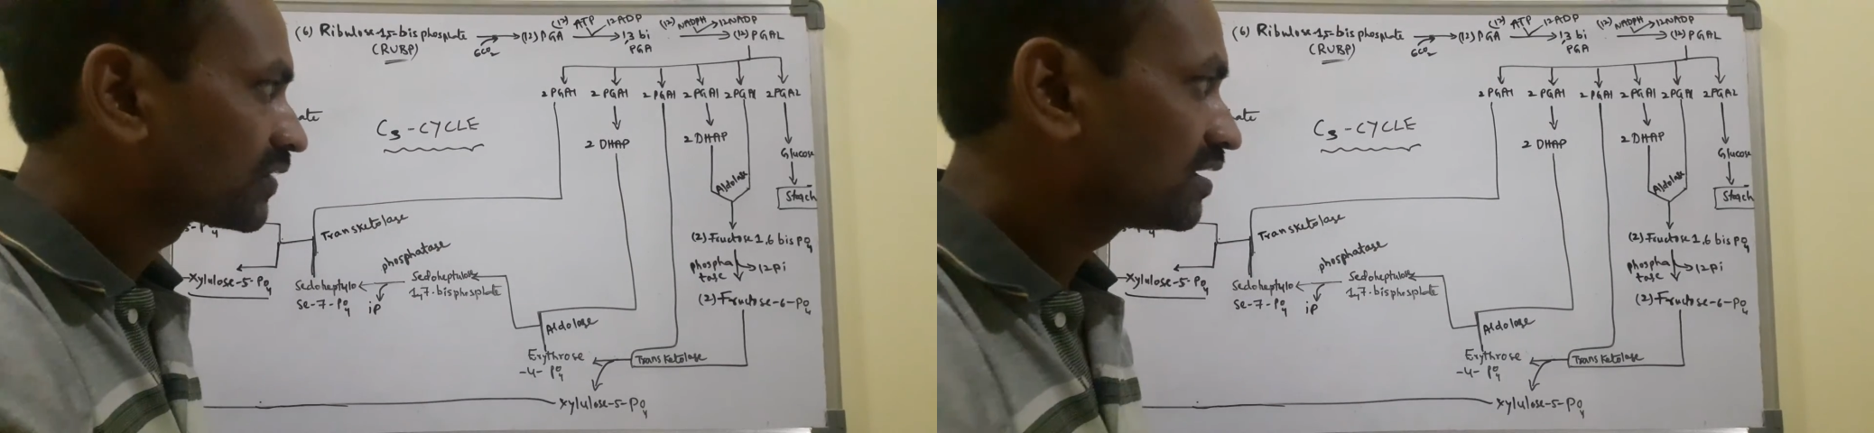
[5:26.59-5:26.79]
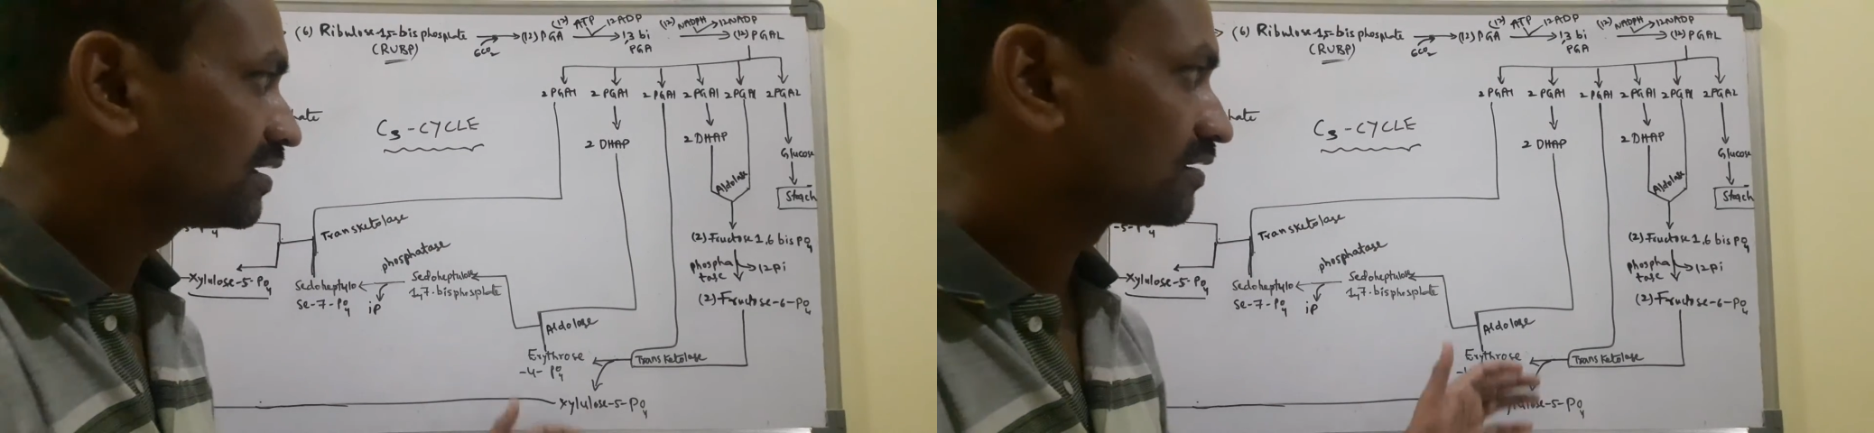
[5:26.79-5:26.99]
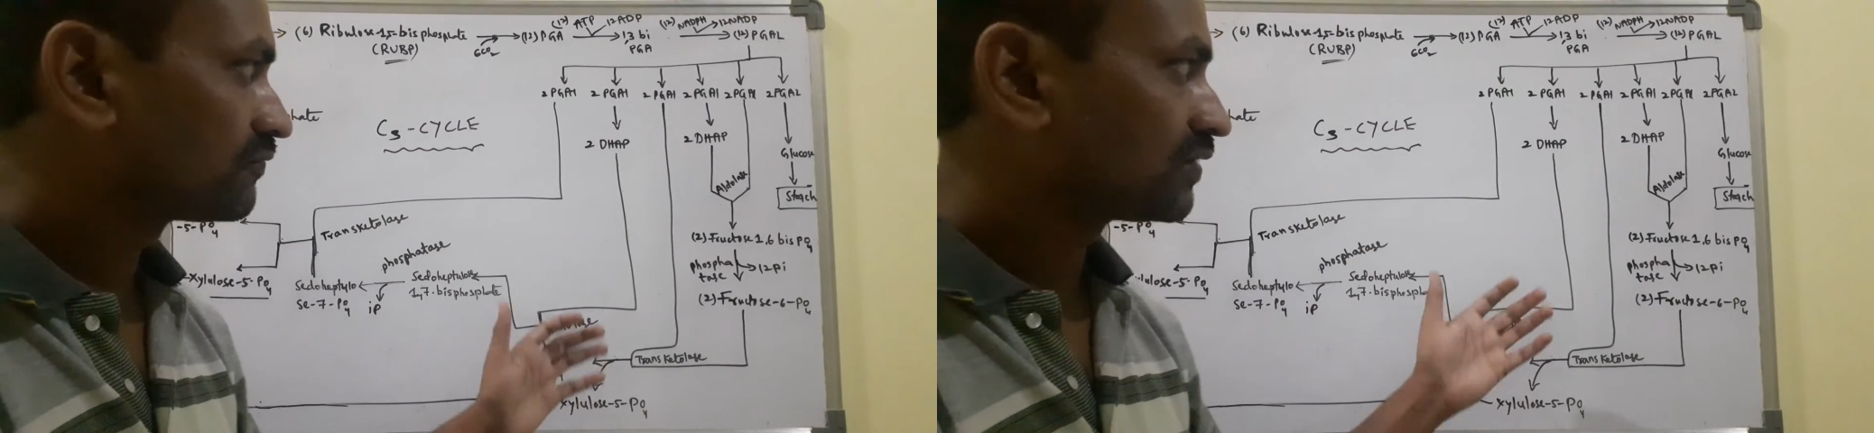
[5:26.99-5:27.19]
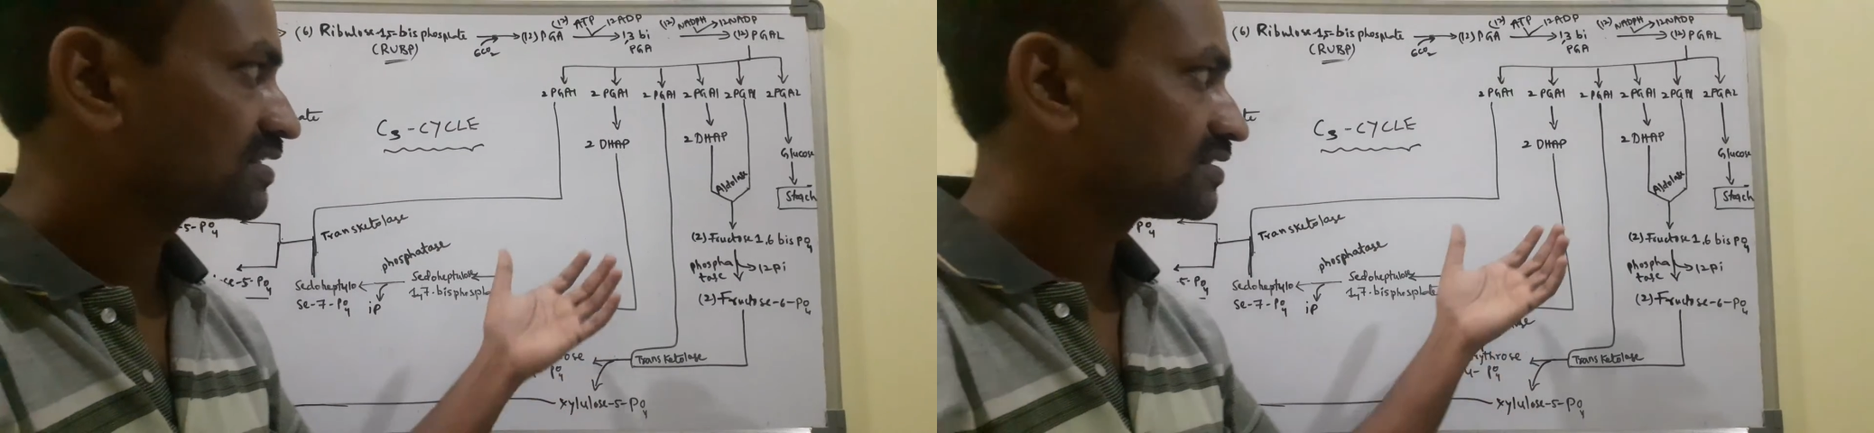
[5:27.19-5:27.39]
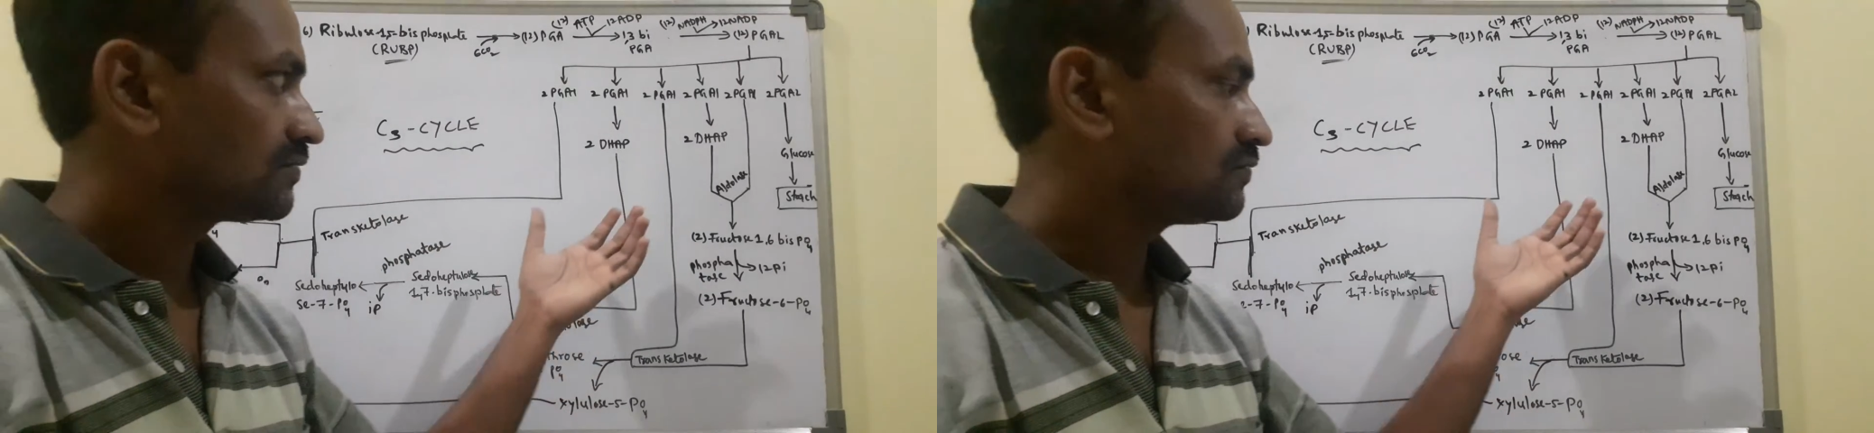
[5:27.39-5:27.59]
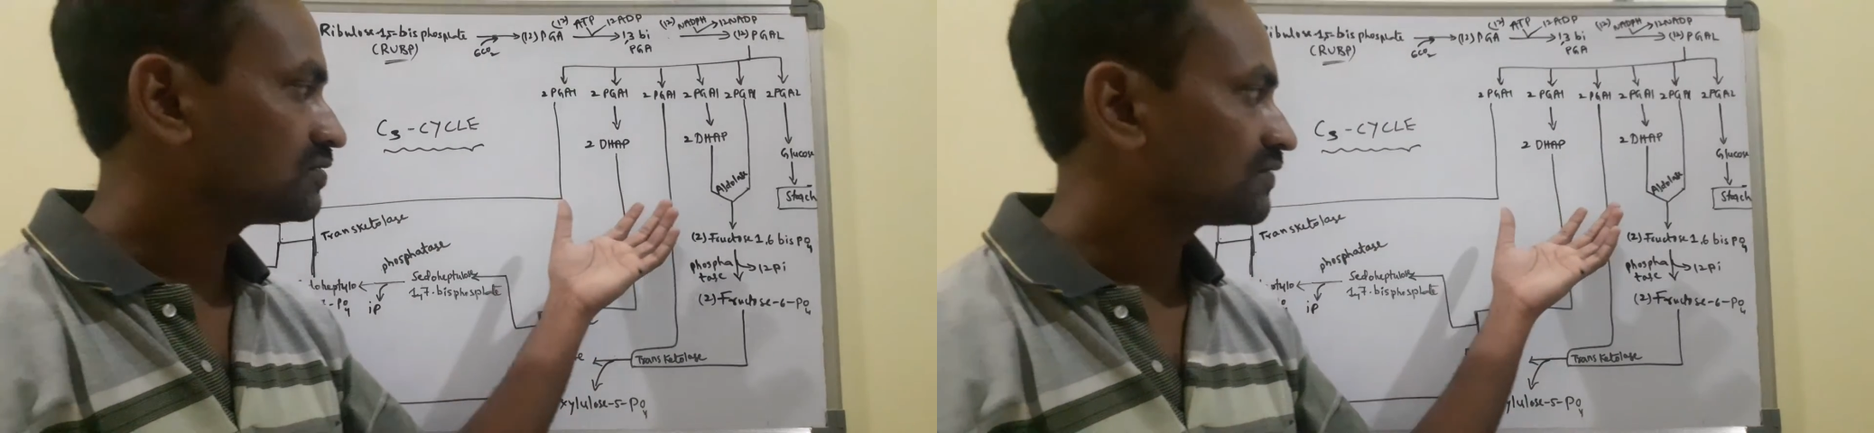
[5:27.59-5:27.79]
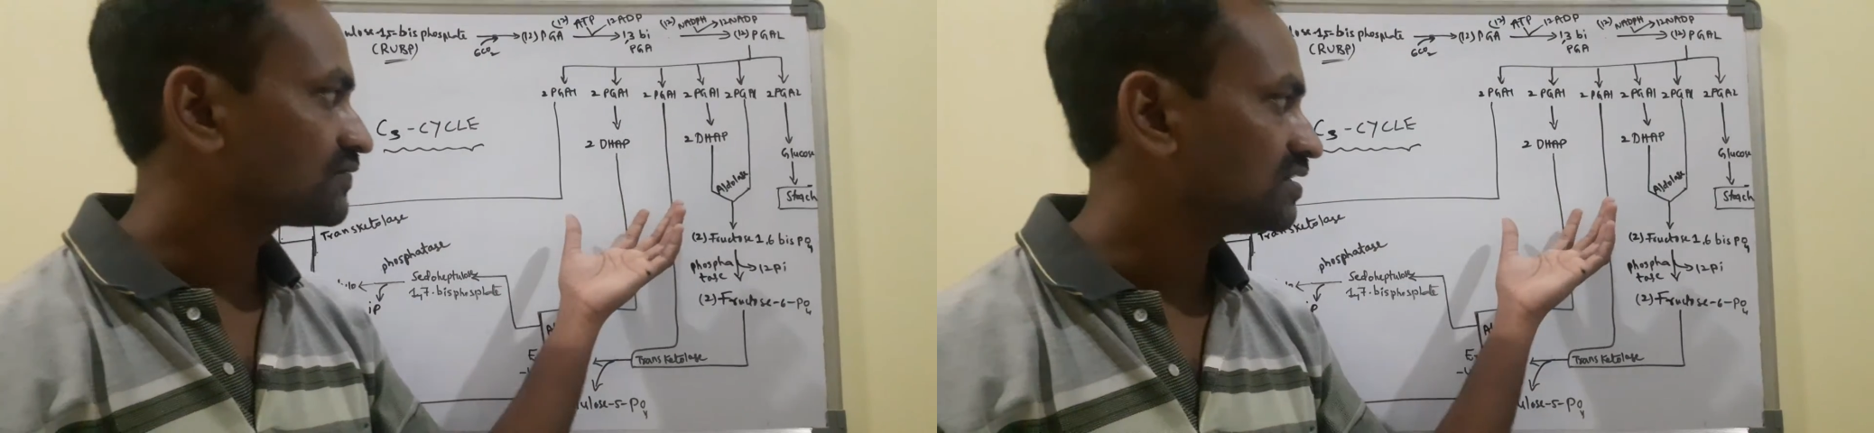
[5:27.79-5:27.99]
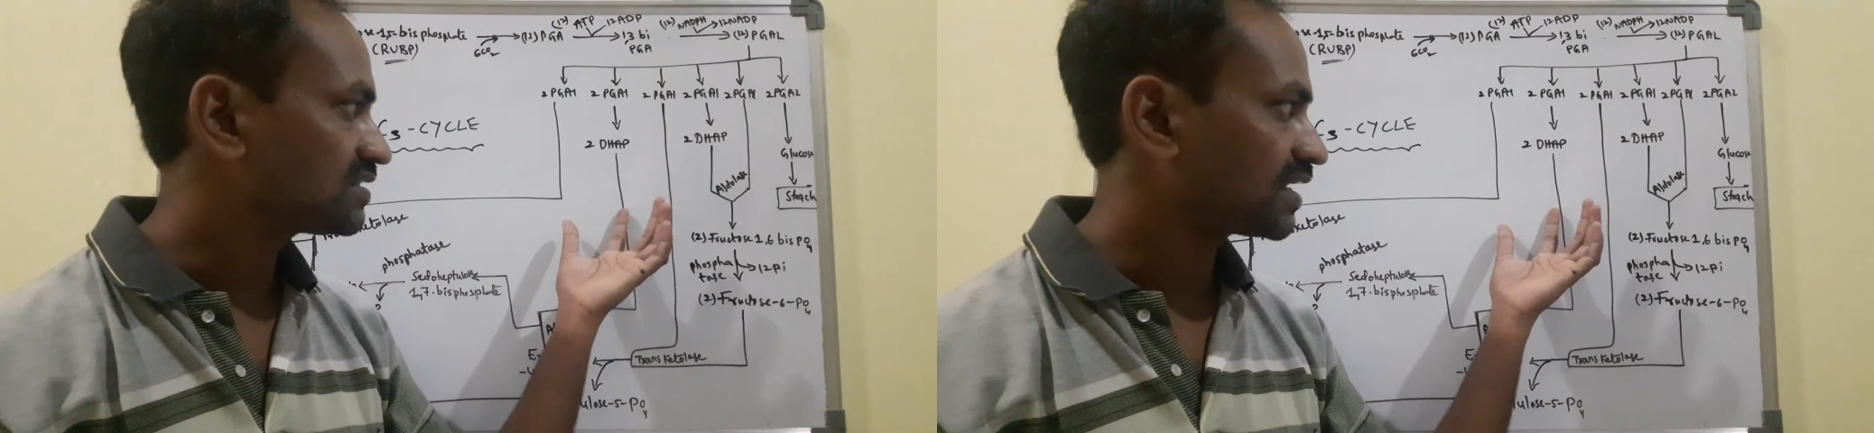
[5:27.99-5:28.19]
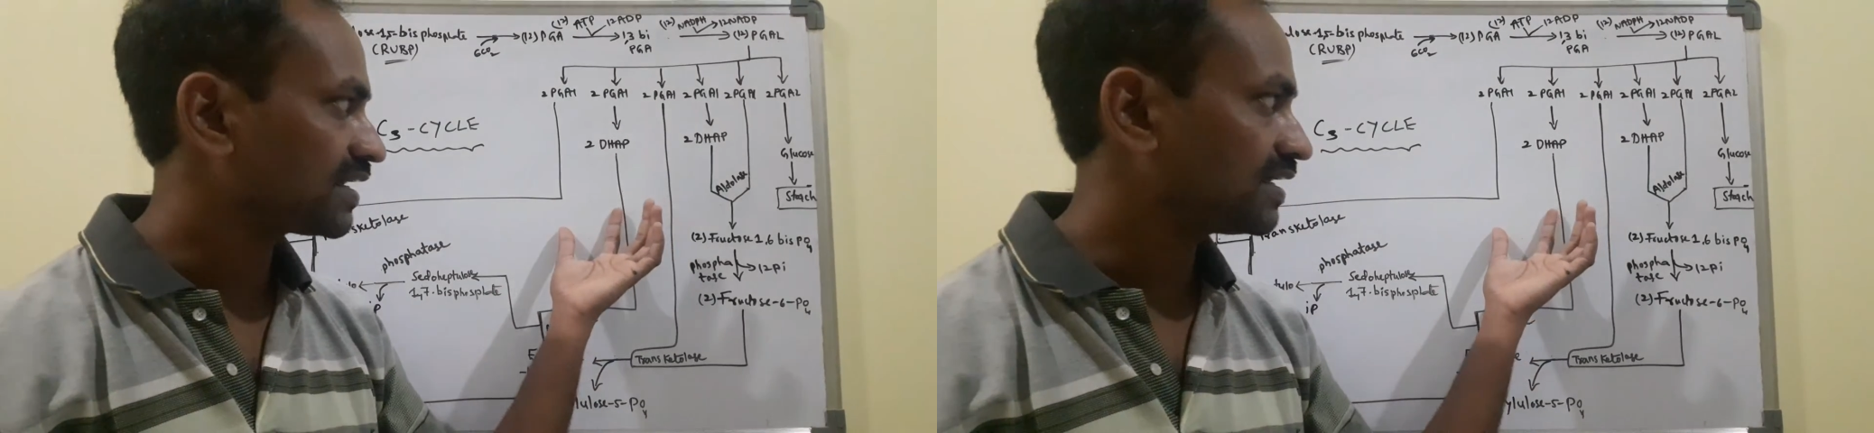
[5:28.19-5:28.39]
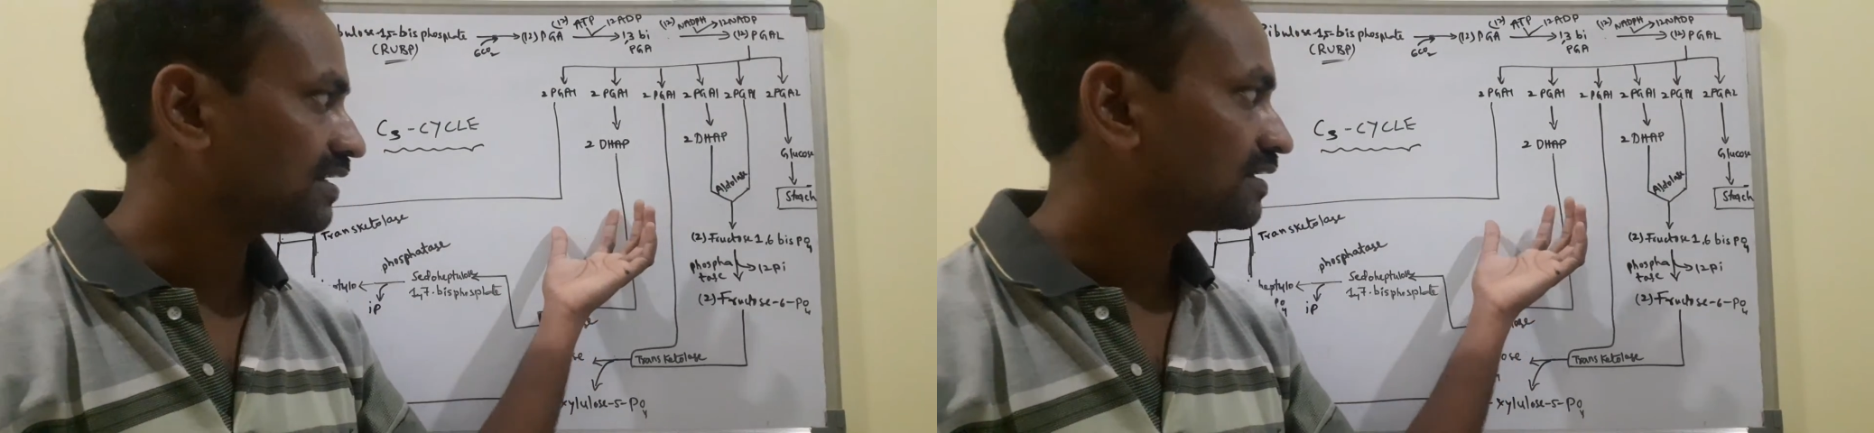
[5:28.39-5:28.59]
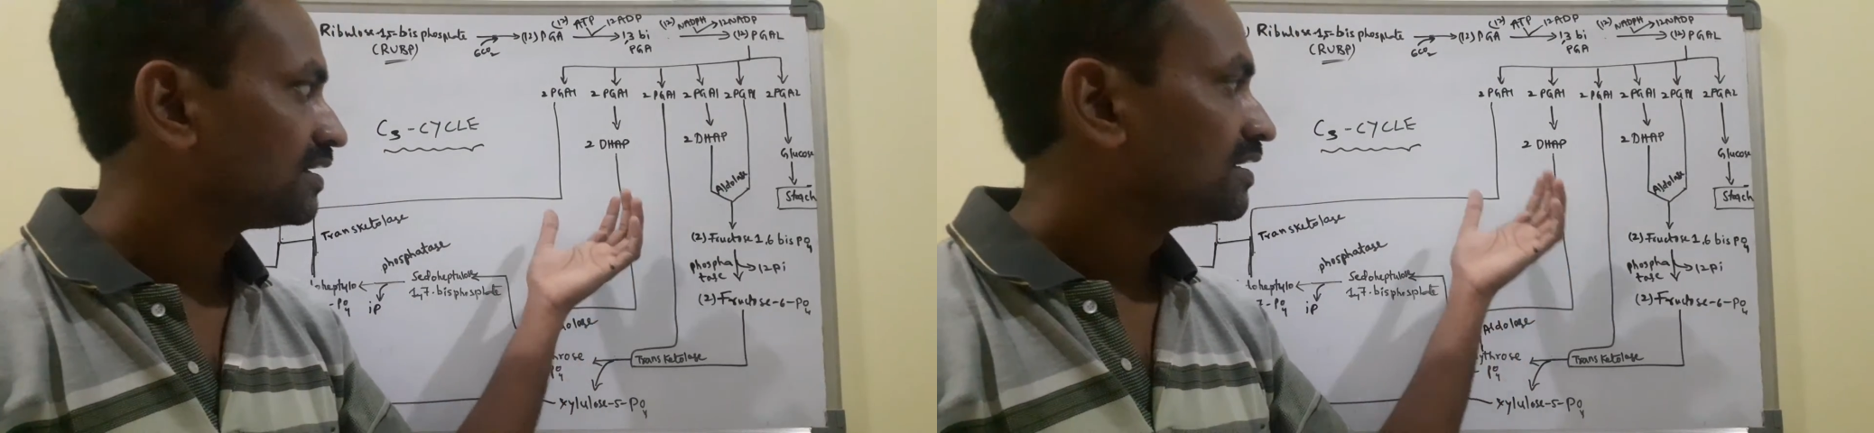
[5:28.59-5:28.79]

Here what is the use of this cycle?